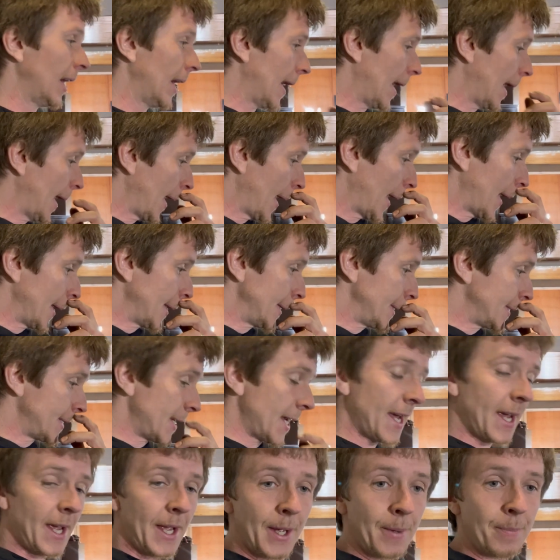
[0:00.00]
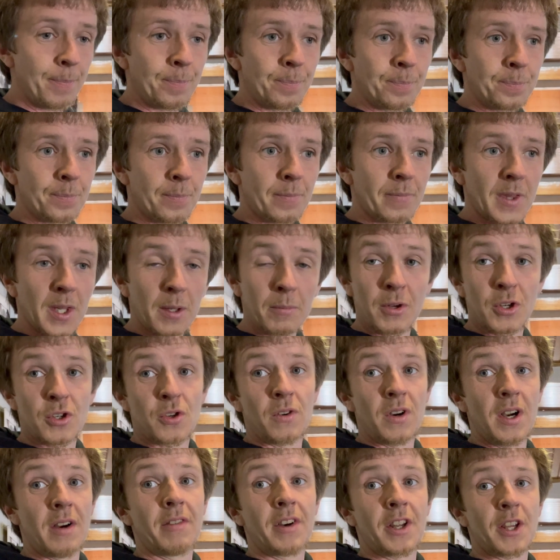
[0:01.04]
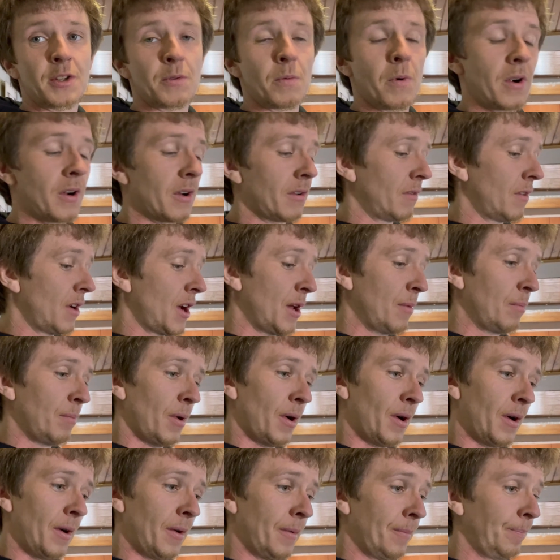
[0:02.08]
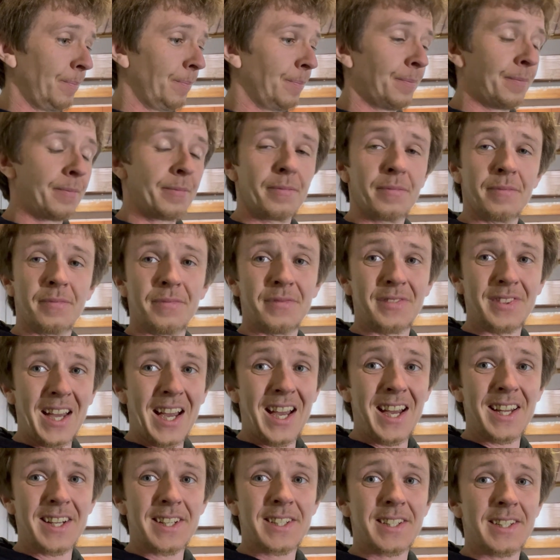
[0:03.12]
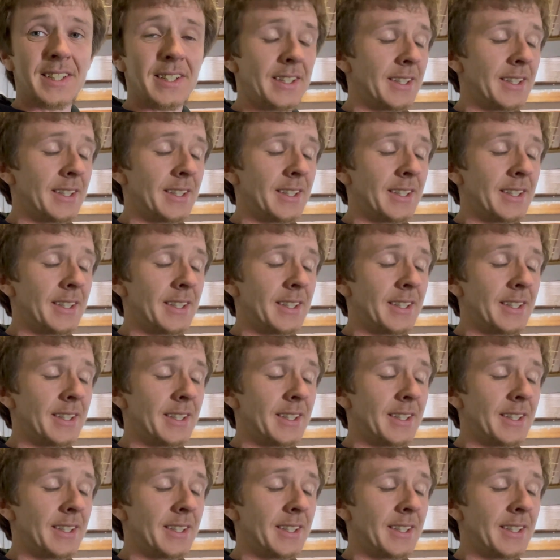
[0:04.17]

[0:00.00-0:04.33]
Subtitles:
and make sure everything's working right. But that,